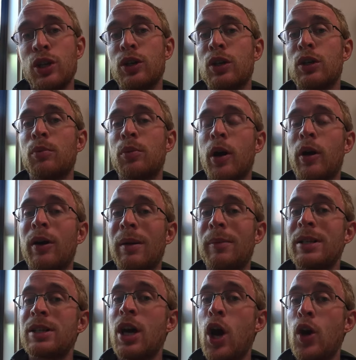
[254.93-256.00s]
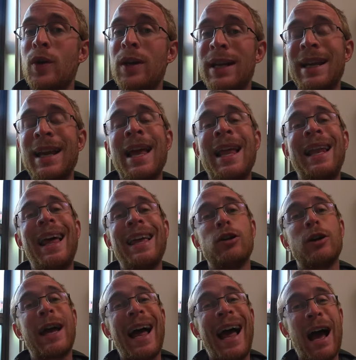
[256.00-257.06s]
you can program it to only let
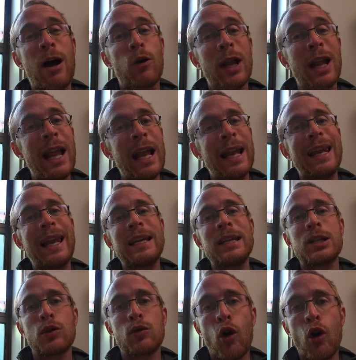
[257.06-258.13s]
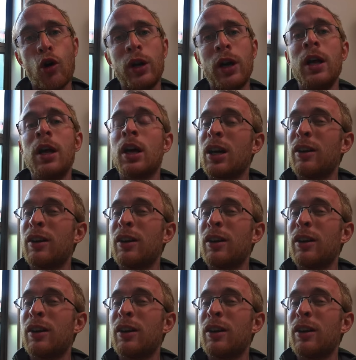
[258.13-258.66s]
your cat out later on,